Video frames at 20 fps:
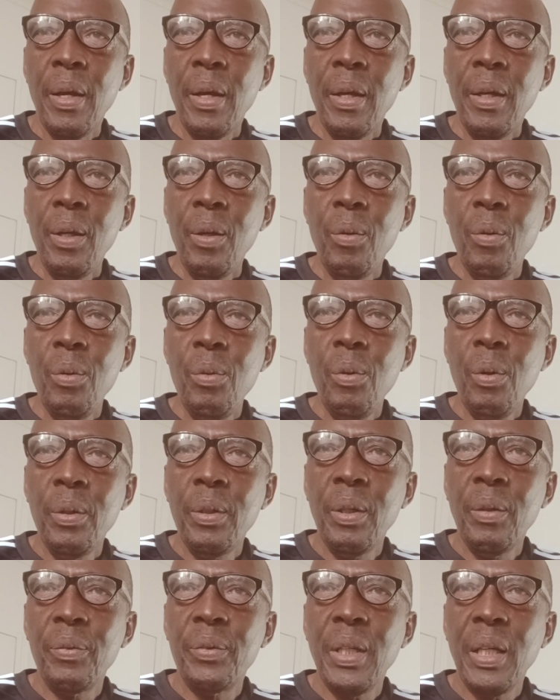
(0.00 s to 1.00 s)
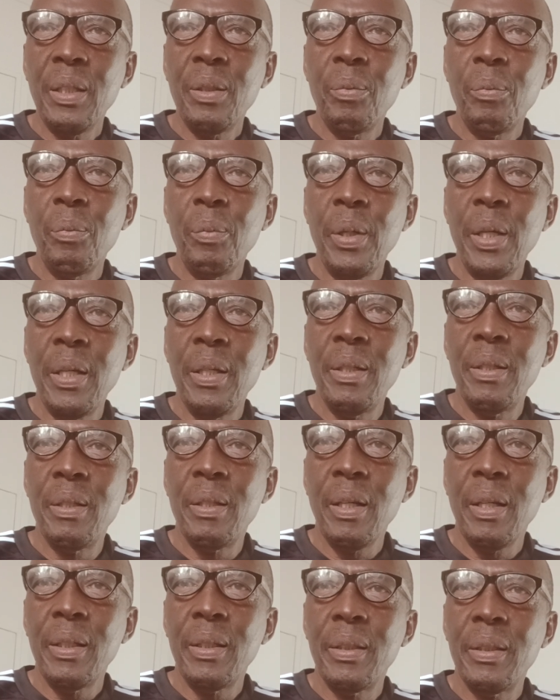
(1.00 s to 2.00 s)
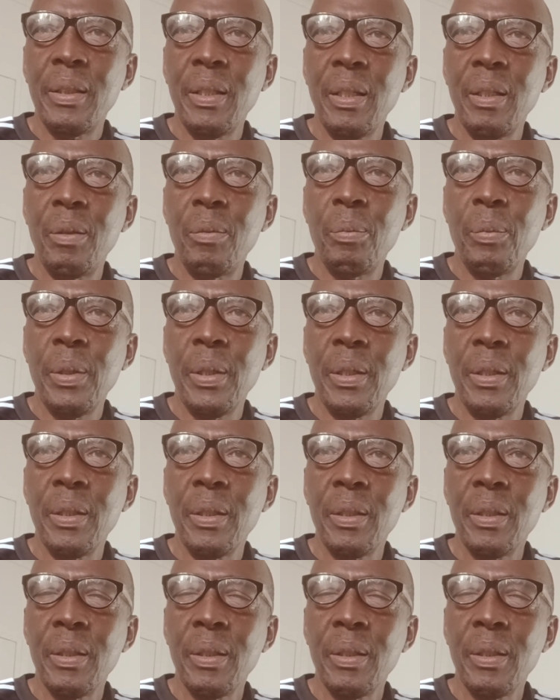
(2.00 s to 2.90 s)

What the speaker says: he could not have just made that statement.